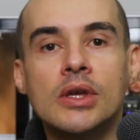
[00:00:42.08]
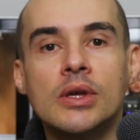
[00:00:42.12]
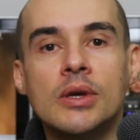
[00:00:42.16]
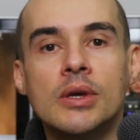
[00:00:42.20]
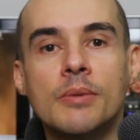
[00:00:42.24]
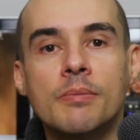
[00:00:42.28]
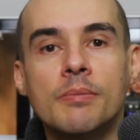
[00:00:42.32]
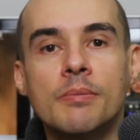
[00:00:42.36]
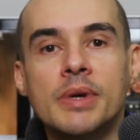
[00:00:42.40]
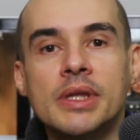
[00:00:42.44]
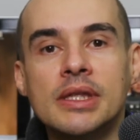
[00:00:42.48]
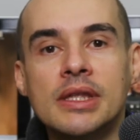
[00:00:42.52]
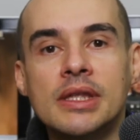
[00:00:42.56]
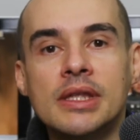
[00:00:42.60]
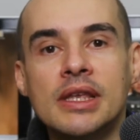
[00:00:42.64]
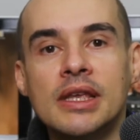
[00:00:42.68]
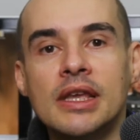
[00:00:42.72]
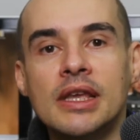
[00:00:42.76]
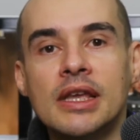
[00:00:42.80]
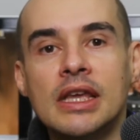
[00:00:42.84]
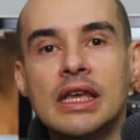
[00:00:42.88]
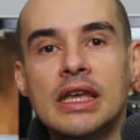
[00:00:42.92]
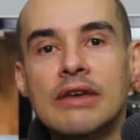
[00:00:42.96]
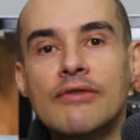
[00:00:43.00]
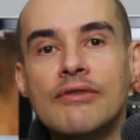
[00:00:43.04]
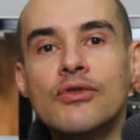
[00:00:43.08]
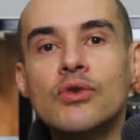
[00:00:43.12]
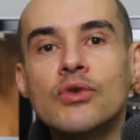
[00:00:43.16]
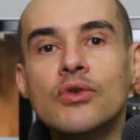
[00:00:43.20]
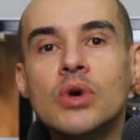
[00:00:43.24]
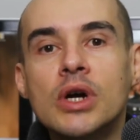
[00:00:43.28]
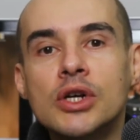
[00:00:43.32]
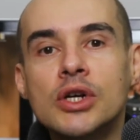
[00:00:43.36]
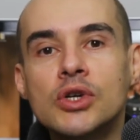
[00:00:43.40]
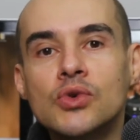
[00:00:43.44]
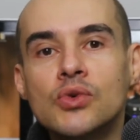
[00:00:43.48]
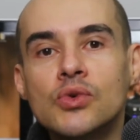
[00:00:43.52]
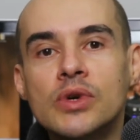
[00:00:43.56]
But if you
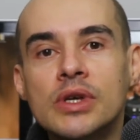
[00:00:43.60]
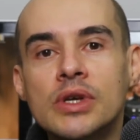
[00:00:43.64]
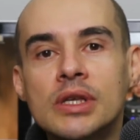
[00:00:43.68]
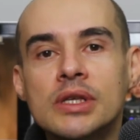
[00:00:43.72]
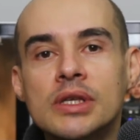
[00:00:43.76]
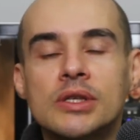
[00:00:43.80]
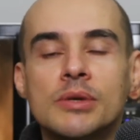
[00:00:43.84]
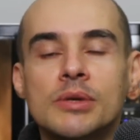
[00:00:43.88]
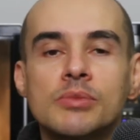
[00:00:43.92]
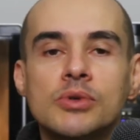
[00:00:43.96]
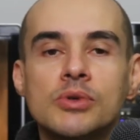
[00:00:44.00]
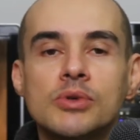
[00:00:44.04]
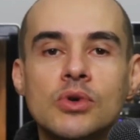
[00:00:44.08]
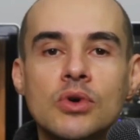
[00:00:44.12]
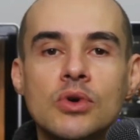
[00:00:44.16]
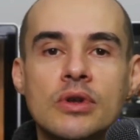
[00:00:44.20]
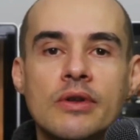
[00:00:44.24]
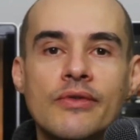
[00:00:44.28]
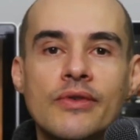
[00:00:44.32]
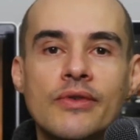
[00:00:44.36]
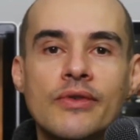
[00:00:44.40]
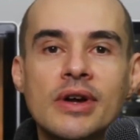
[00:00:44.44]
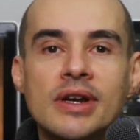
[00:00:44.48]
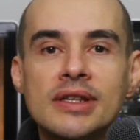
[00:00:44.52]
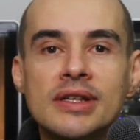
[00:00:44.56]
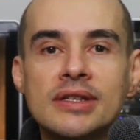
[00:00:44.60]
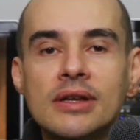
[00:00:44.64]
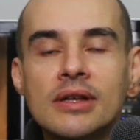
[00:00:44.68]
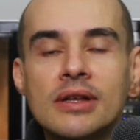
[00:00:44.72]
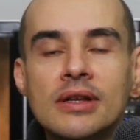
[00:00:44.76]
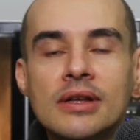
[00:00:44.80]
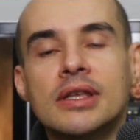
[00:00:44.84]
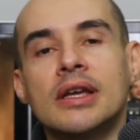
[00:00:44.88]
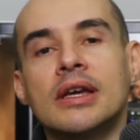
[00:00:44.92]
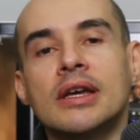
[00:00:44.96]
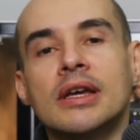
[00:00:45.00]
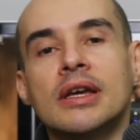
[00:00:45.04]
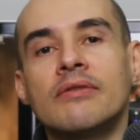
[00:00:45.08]
are doing some sort of
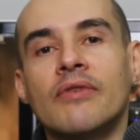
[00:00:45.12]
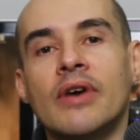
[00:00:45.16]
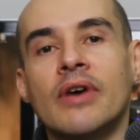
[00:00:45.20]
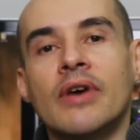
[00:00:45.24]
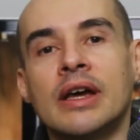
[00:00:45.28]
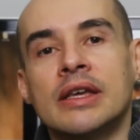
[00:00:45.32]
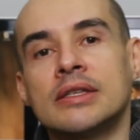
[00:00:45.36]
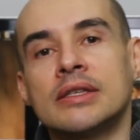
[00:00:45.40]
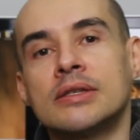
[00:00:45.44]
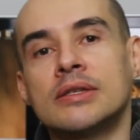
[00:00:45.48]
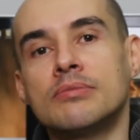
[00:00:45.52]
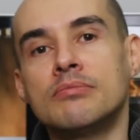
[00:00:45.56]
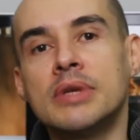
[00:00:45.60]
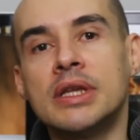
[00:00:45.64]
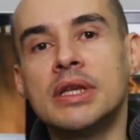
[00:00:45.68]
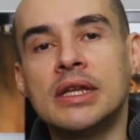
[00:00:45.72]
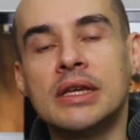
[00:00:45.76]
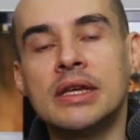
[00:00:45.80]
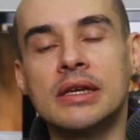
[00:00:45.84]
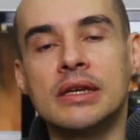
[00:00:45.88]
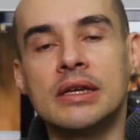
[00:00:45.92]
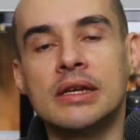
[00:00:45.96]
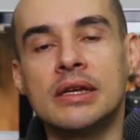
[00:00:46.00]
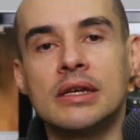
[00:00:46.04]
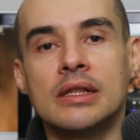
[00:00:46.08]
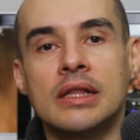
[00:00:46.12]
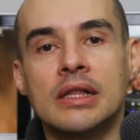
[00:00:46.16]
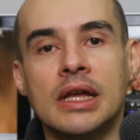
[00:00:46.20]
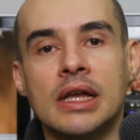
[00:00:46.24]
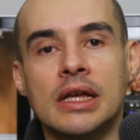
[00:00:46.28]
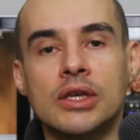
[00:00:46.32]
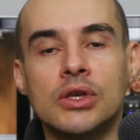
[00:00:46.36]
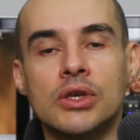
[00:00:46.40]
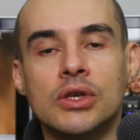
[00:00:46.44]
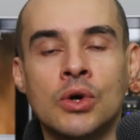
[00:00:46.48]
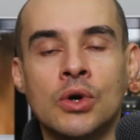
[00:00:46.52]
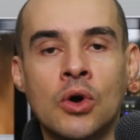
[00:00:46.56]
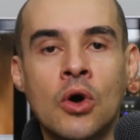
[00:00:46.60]
consulting advice, meaning
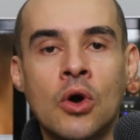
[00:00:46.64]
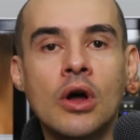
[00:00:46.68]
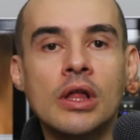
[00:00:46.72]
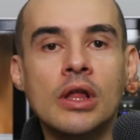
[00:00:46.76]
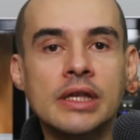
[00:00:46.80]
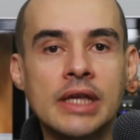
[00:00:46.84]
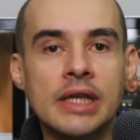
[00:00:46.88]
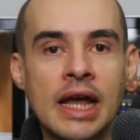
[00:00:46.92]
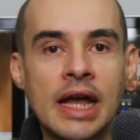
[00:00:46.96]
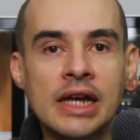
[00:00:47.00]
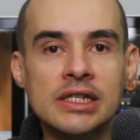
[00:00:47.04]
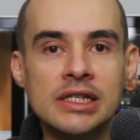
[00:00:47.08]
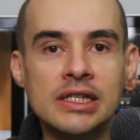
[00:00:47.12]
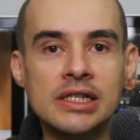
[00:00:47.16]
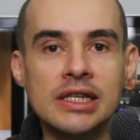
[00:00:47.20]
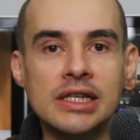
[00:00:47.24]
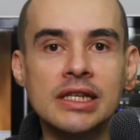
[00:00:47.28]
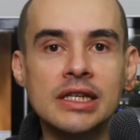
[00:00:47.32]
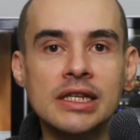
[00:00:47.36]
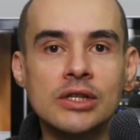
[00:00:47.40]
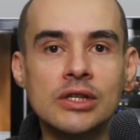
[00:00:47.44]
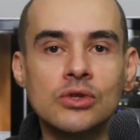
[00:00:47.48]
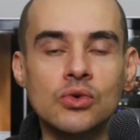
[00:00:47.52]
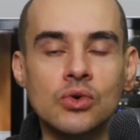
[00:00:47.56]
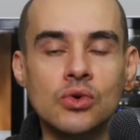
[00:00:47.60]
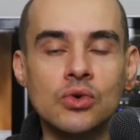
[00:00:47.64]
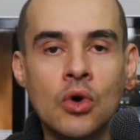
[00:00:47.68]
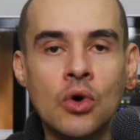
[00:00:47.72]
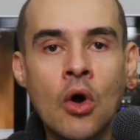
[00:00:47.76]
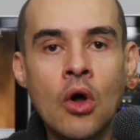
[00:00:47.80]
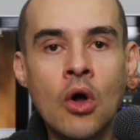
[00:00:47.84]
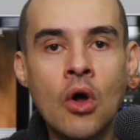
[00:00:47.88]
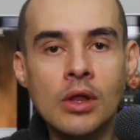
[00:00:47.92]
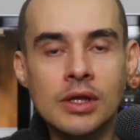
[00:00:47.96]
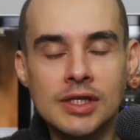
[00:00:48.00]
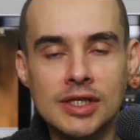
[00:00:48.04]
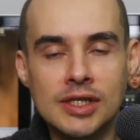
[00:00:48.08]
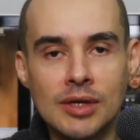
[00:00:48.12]
like you actually needed to
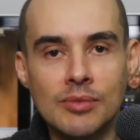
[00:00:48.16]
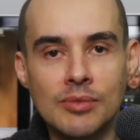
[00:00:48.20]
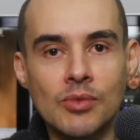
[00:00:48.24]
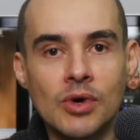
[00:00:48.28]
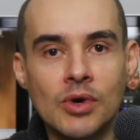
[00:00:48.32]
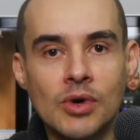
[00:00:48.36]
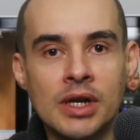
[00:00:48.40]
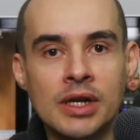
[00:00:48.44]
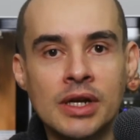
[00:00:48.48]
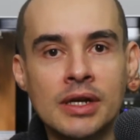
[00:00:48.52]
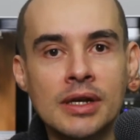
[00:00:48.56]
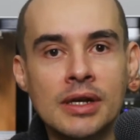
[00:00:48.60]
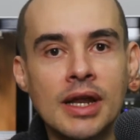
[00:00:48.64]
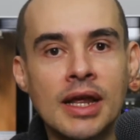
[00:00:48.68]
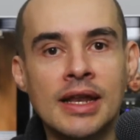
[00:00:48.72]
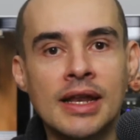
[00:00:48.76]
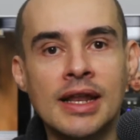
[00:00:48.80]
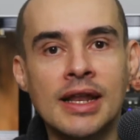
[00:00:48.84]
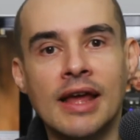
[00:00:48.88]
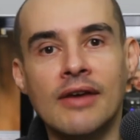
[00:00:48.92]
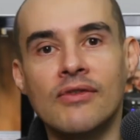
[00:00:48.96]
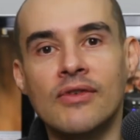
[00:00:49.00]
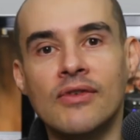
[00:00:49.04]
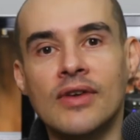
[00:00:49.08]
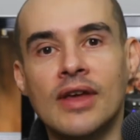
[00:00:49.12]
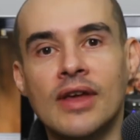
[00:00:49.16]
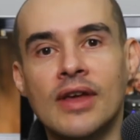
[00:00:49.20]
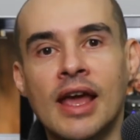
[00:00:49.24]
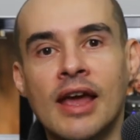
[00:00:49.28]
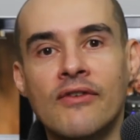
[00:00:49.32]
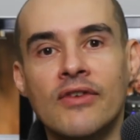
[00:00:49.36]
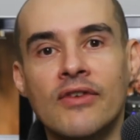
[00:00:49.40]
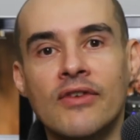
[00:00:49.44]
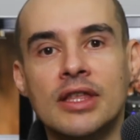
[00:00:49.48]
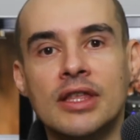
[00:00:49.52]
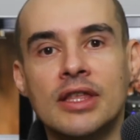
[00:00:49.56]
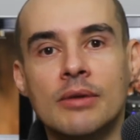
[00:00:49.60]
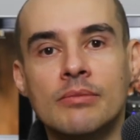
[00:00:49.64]
call someone and
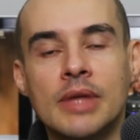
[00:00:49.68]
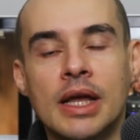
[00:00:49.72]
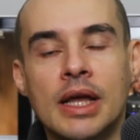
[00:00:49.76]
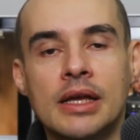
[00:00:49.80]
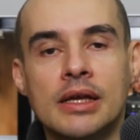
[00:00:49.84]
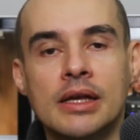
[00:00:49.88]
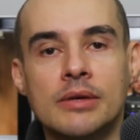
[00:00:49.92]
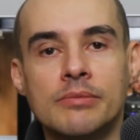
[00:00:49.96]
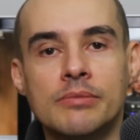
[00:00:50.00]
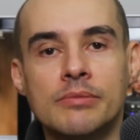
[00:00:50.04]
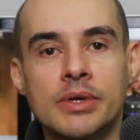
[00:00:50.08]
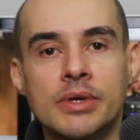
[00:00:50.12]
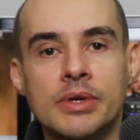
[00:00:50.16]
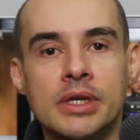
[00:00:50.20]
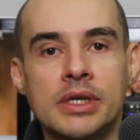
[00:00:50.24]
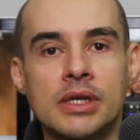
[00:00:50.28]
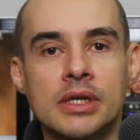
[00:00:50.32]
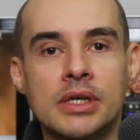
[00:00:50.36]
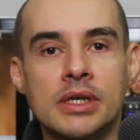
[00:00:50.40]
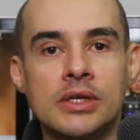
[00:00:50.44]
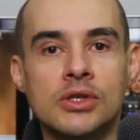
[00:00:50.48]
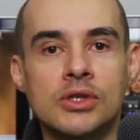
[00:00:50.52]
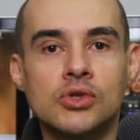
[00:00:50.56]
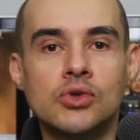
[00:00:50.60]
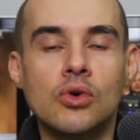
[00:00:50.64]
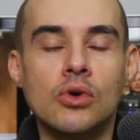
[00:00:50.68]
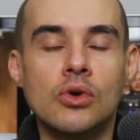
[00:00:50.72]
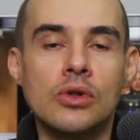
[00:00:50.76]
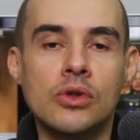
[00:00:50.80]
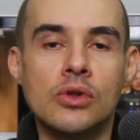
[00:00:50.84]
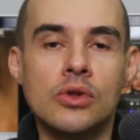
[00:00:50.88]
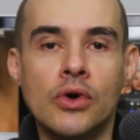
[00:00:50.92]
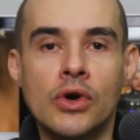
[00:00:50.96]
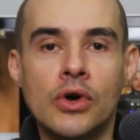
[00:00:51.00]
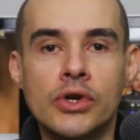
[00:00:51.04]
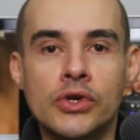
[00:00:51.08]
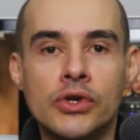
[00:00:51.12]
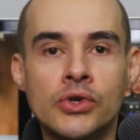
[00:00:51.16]
having them like be sold
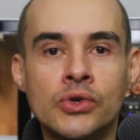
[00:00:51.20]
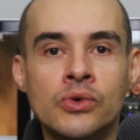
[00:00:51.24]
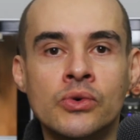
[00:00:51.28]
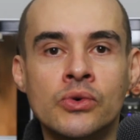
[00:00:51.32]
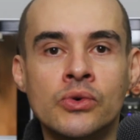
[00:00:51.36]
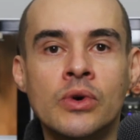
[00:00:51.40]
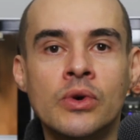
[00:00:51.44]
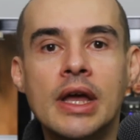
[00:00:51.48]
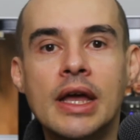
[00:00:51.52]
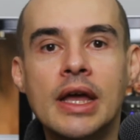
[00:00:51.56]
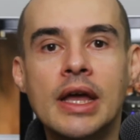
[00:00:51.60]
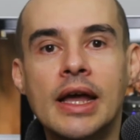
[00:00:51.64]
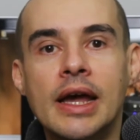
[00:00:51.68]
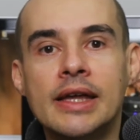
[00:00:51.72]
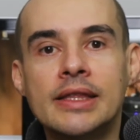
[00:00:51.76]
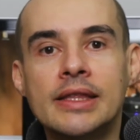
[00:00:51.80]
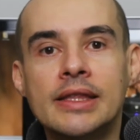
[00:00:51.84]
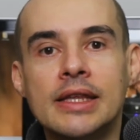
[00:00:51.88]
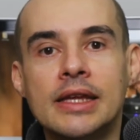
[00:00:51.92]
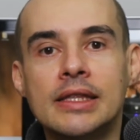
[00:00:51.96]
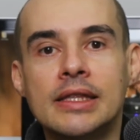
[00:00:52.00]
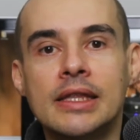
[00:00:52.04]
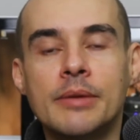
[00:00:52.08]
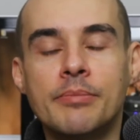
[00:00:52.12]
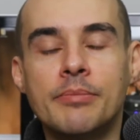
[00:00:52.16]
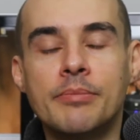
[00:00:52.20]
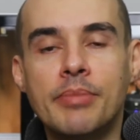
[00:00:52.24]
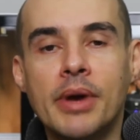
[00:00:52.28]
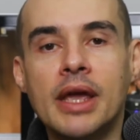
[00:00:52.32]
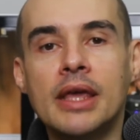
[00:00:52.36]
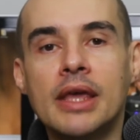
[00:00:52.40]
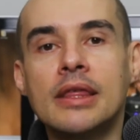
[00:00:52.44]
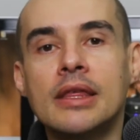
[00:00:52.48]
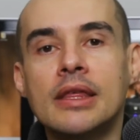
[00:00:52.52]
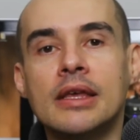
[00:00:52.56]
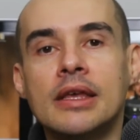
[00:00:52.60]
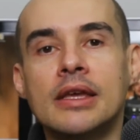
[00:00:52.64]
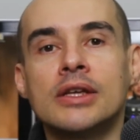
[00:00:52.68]
on you, and then they pay
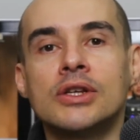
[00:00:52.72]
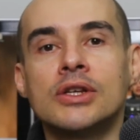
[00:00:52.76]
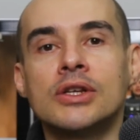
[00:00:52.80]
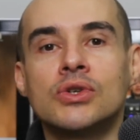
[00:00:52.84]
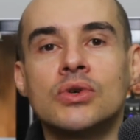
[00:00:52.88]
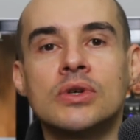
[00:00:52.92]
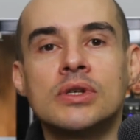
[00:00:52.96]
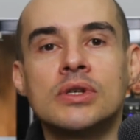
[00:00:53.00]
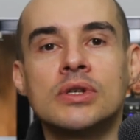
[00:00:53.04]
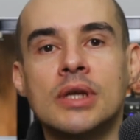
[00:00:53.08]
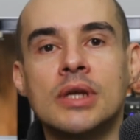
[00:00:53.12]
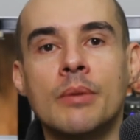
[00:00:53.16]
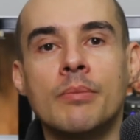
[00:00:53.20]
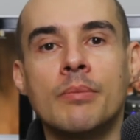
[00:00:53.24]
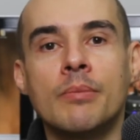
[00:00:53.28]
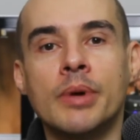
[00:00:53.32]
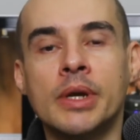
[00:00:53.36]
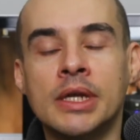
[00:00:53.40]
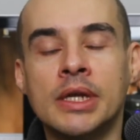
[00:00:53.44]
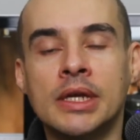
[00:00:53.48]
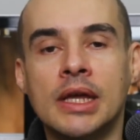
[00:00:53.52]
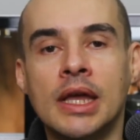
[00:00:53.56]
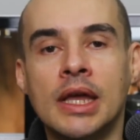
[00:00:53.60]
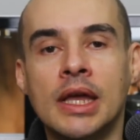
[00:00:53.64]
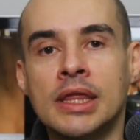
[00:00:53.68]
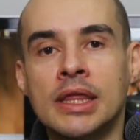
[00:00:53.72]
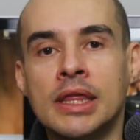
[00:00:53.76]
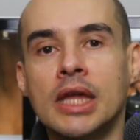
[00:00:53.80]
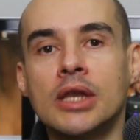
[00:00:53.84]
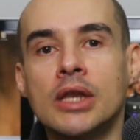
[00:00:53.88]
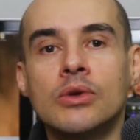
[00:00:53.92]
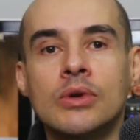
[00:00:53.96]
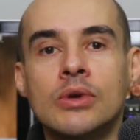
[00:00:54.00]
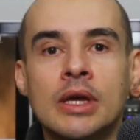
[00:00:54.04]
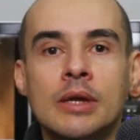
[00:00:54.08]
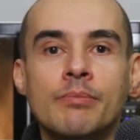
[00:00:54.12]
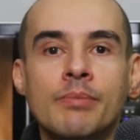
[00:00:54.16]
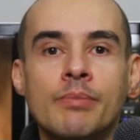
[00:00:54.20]
the insurance company and then you
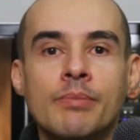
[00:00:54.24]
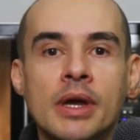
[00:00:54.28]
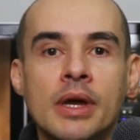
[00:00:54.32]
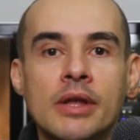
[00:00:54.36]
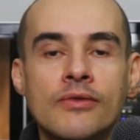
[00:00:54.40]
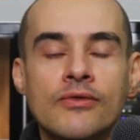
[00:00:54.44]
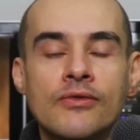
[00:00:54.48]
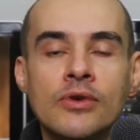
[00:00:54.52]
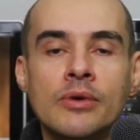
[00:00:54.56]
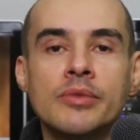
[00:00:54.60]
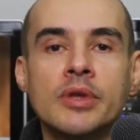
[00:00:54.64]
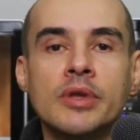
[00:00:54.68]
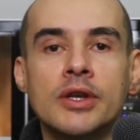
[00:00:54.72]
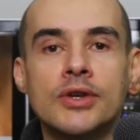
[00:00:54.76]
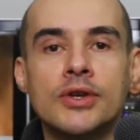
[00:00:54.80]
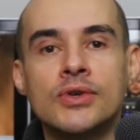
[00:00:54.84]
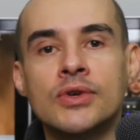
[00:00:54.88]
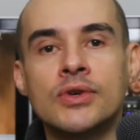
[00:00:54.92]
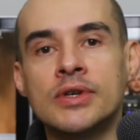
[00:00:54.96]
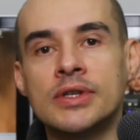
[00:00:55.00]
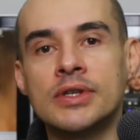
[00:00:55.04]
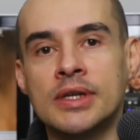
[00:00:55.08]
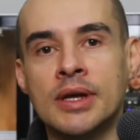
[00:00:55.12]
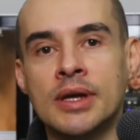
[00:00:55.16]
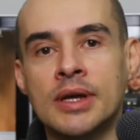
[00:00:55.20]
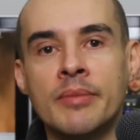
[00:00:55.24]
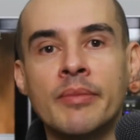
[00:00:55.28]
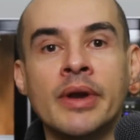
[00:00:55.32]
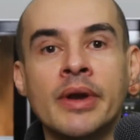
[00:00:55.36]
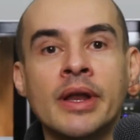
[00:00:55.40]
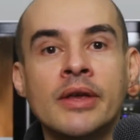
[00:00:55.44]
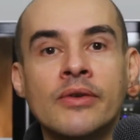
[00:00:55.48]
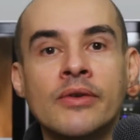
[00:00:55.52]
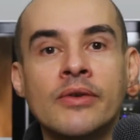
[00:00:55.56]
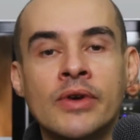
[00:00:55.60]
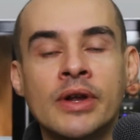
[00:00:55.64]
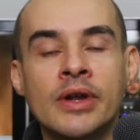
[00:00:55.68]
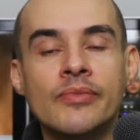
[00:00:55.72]
get paid from the insurance company,
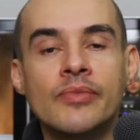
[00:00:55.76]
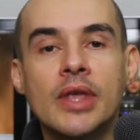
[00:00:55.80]
right?